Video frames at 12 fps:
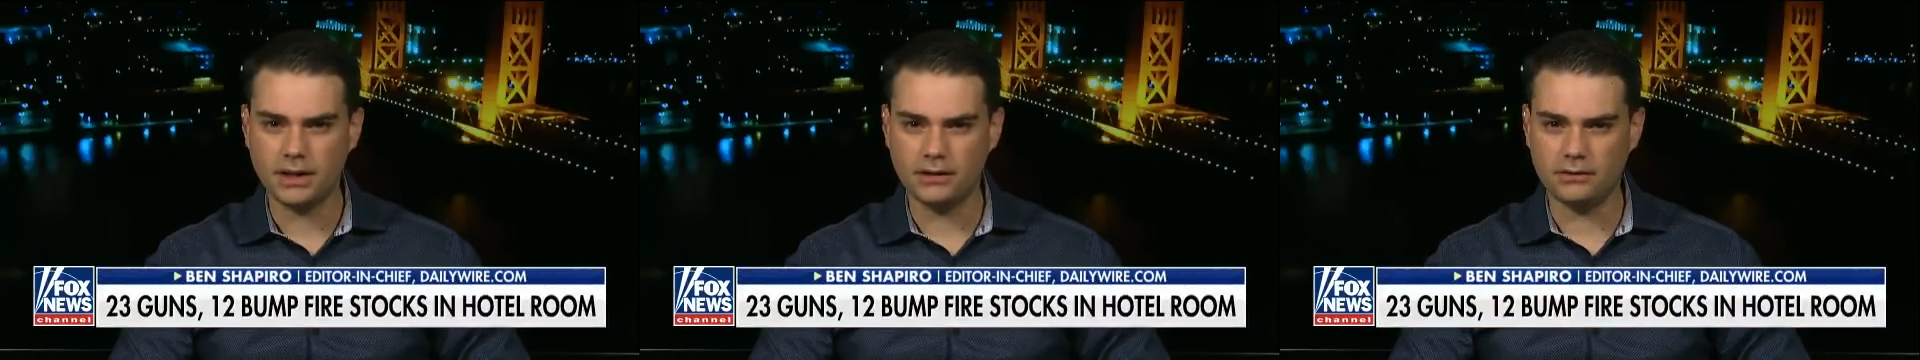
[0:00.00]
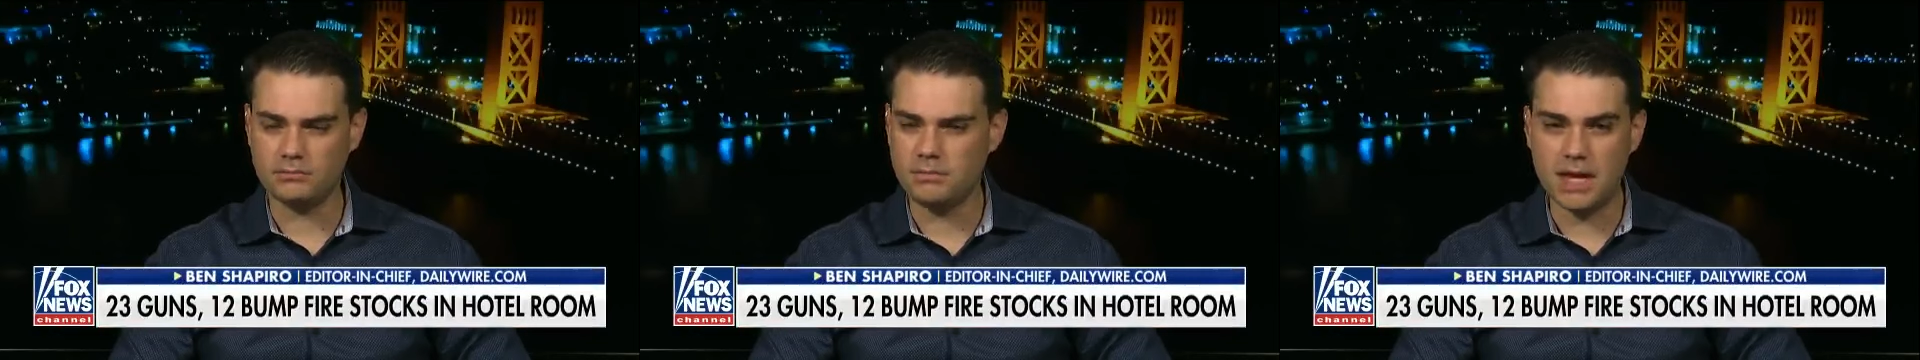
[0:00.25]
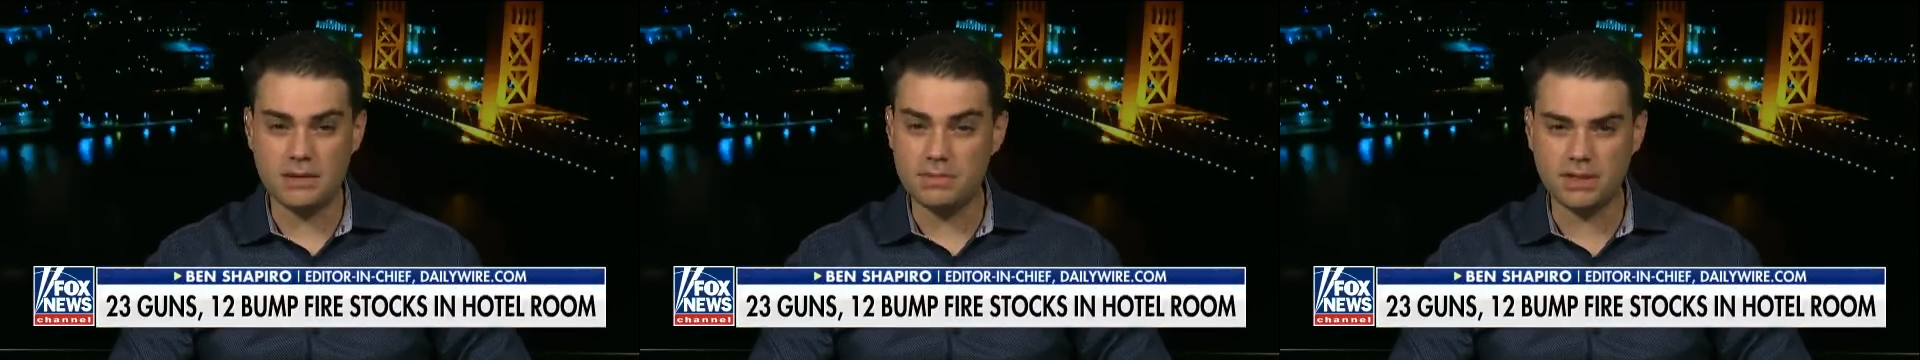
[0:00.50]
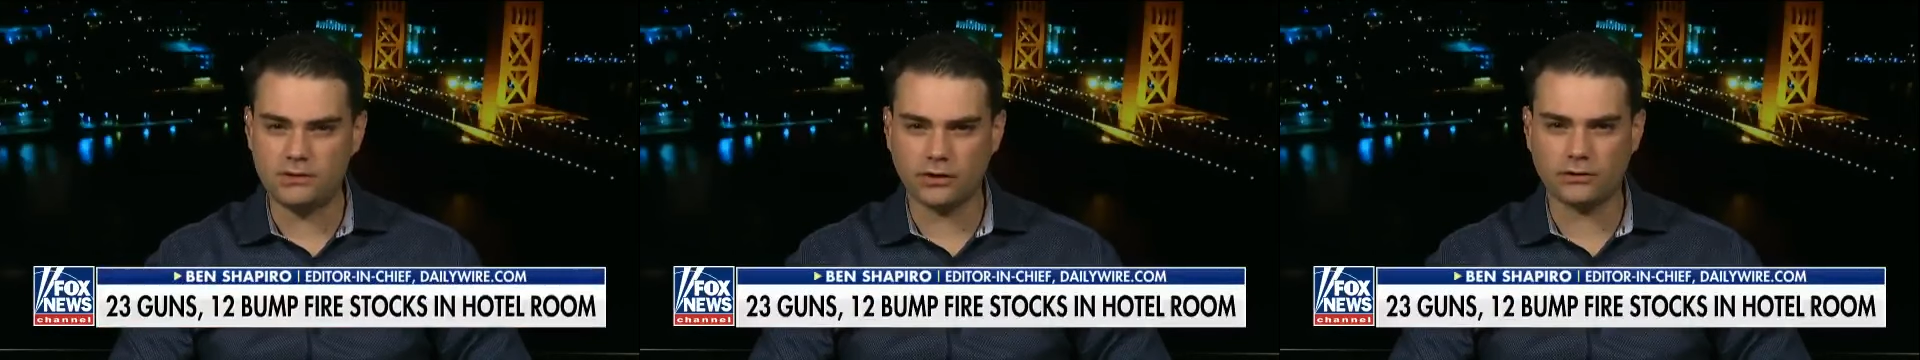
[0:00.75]
it
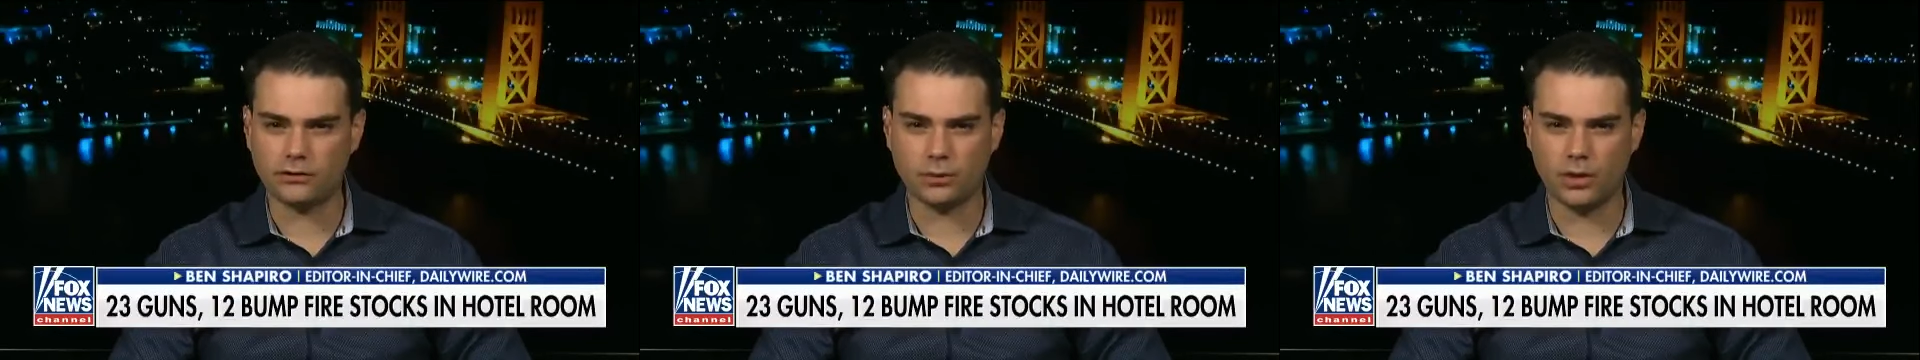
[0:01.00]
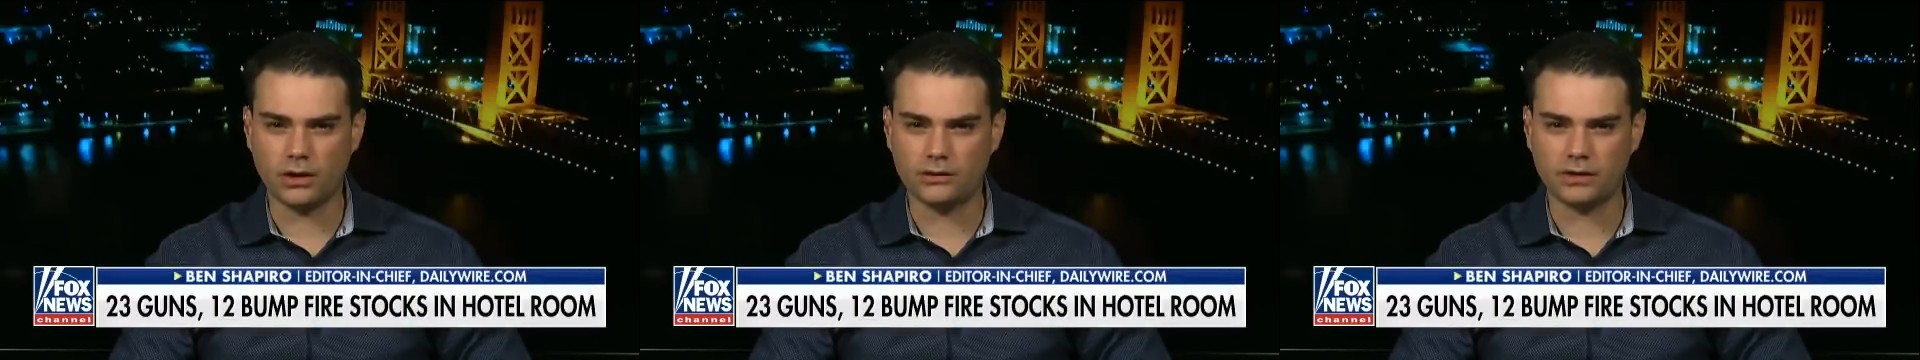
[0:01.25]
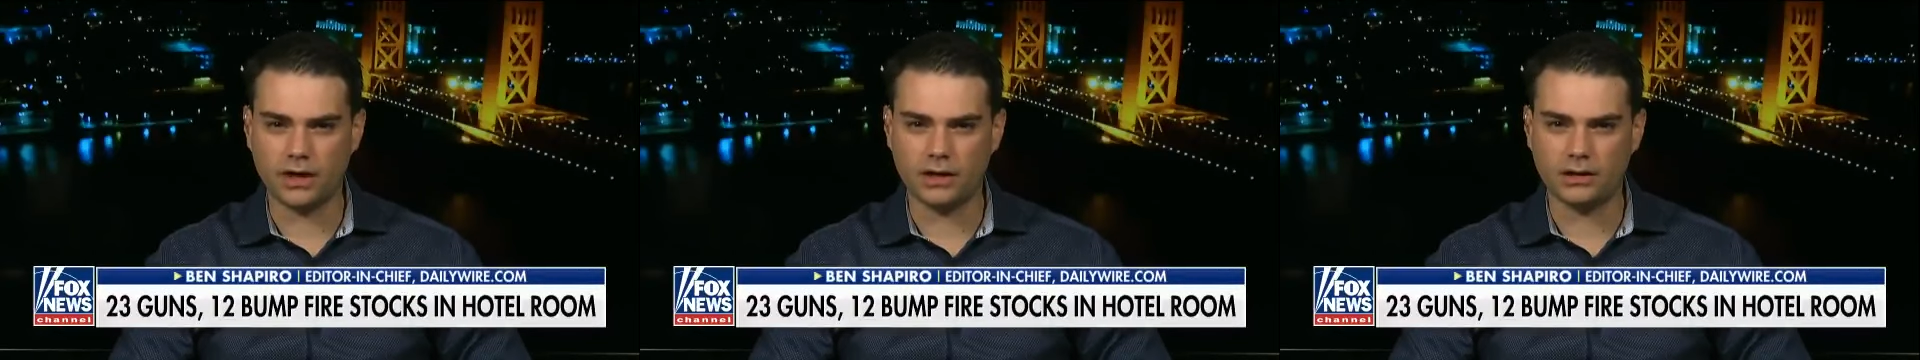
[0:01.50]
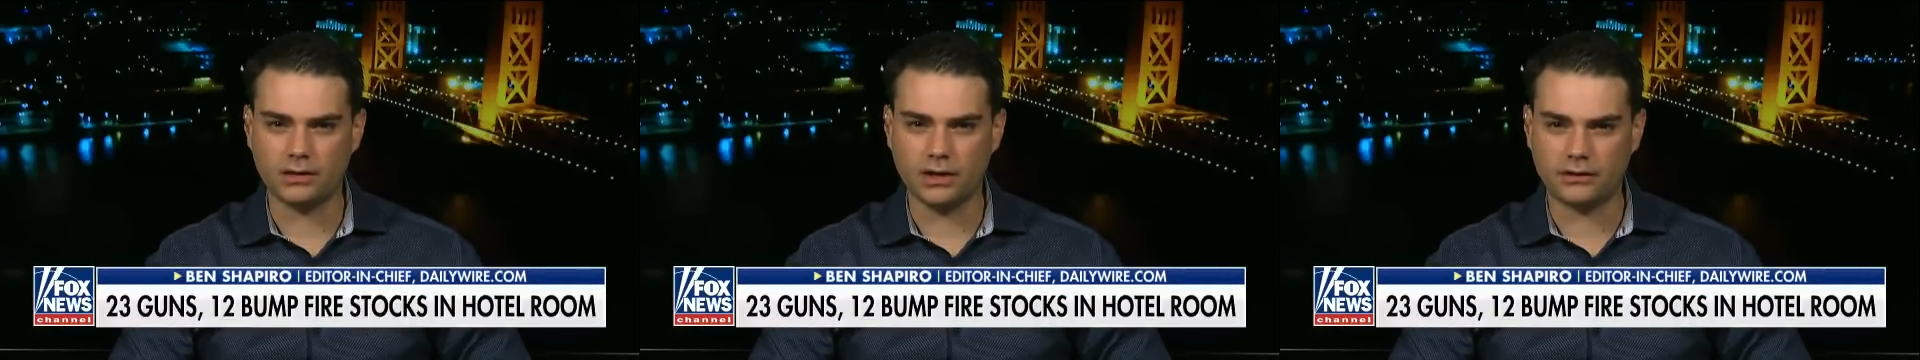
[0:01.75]
may be just as wrong as
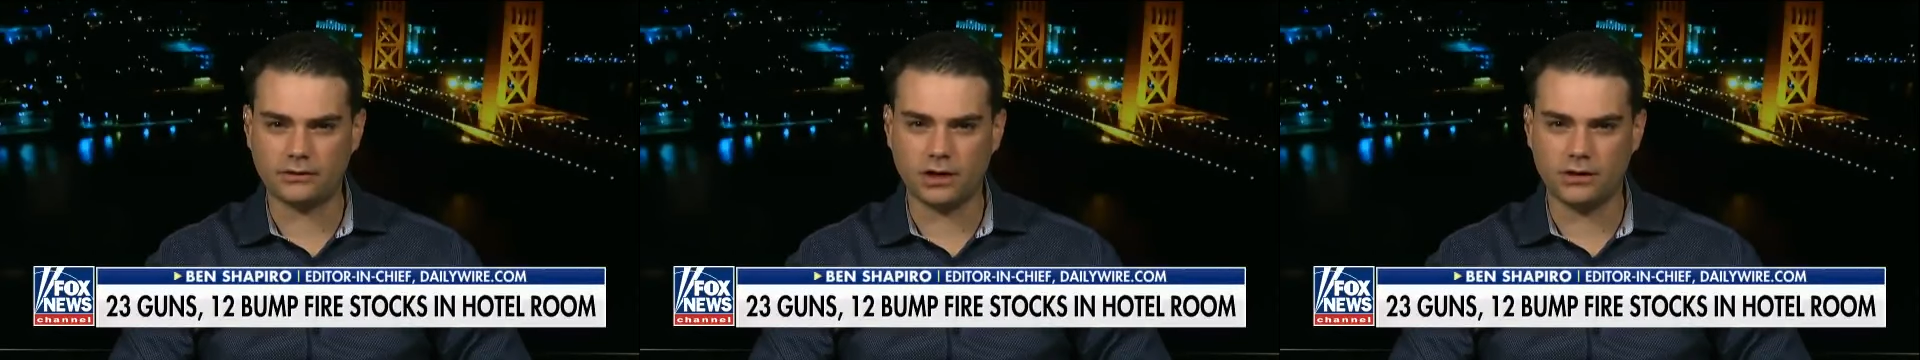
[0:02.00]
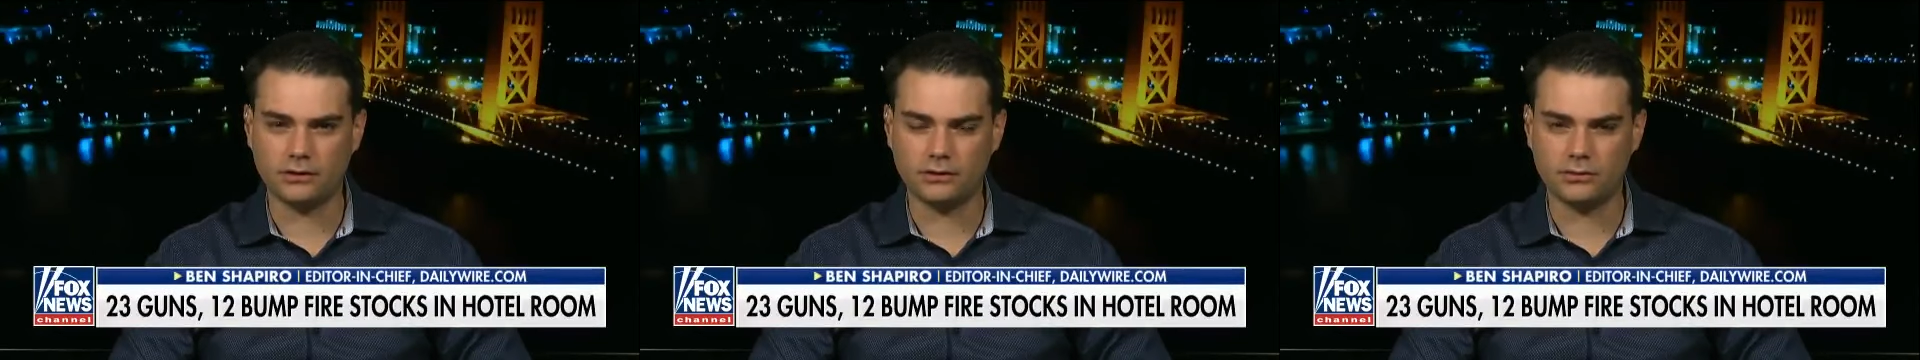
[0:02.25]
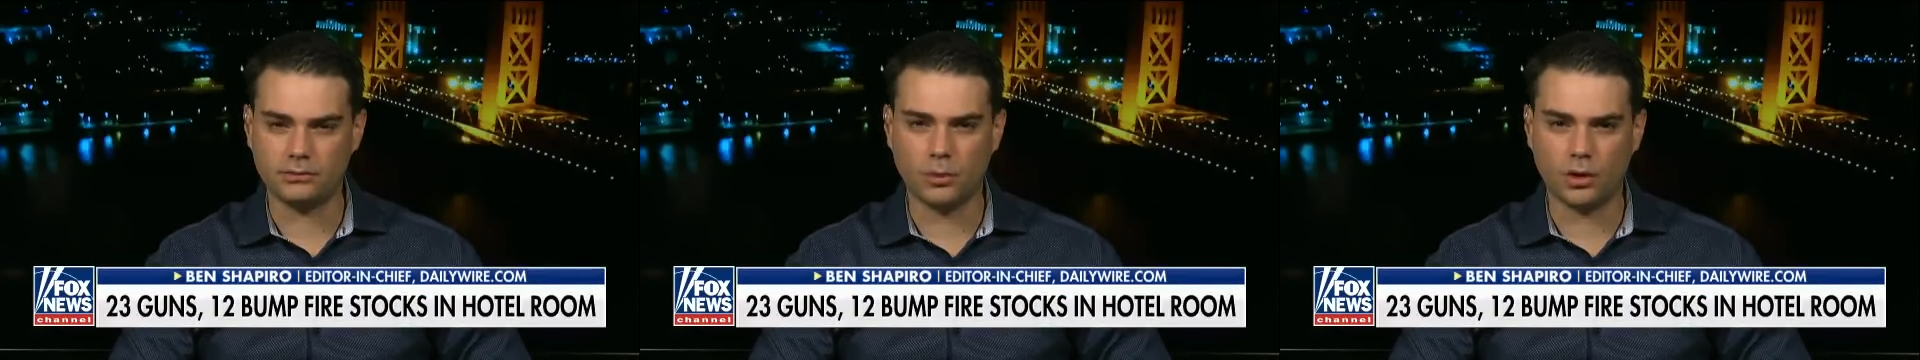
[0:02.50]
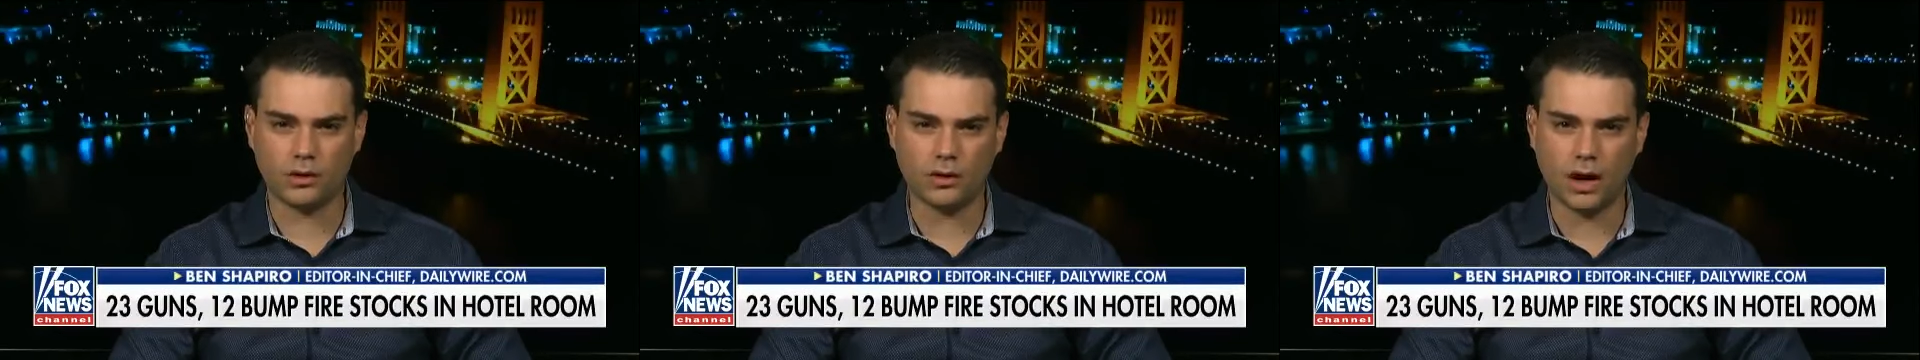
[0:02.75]
saying less guns,
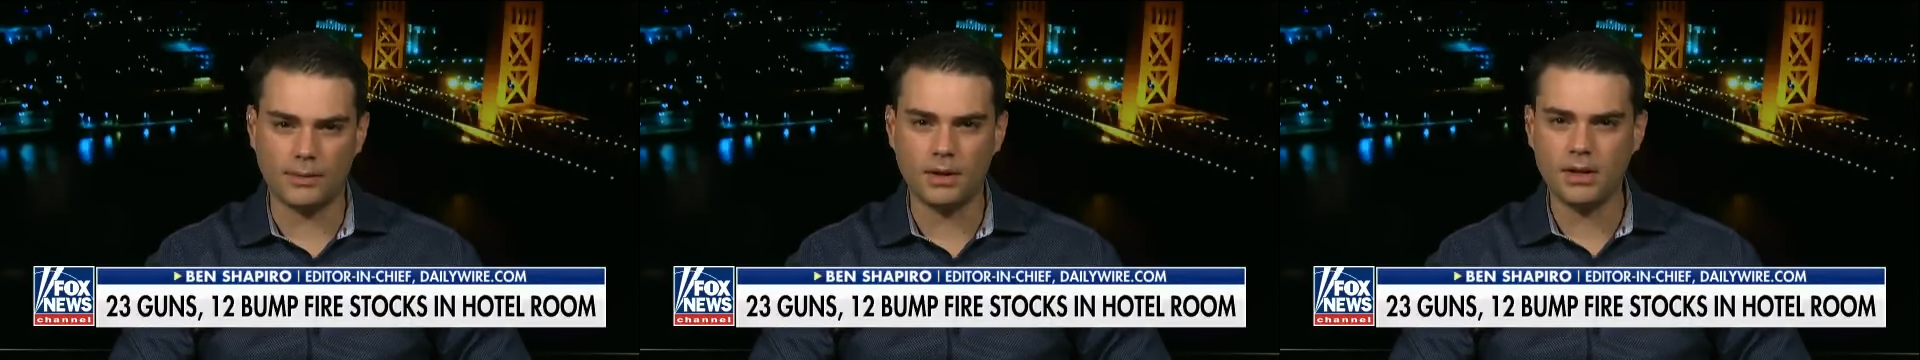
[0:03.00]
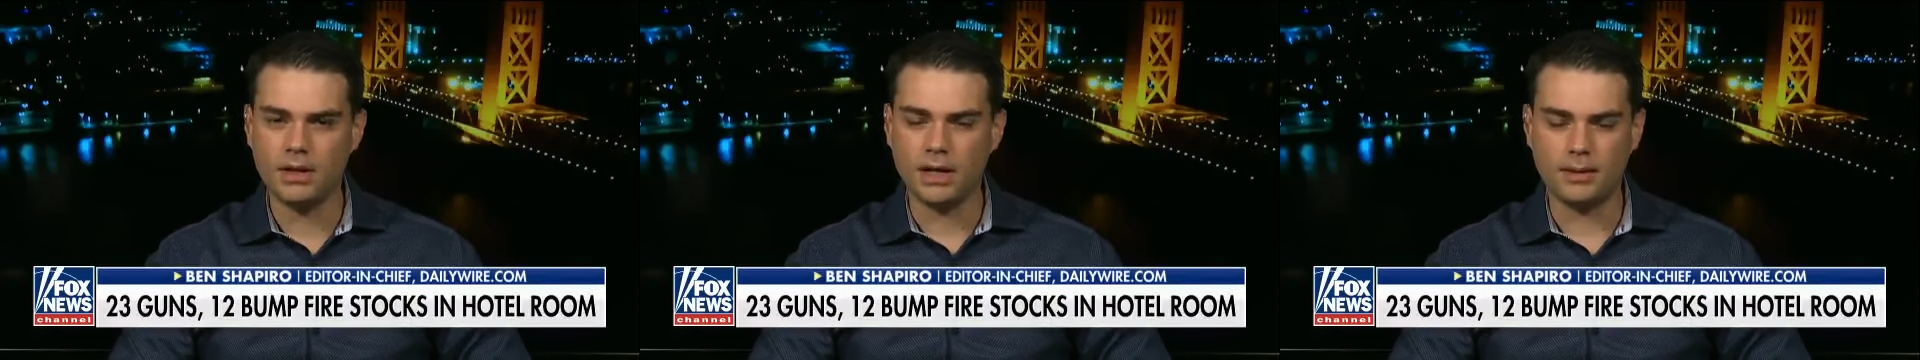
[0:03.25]
more mm-hmm. crime.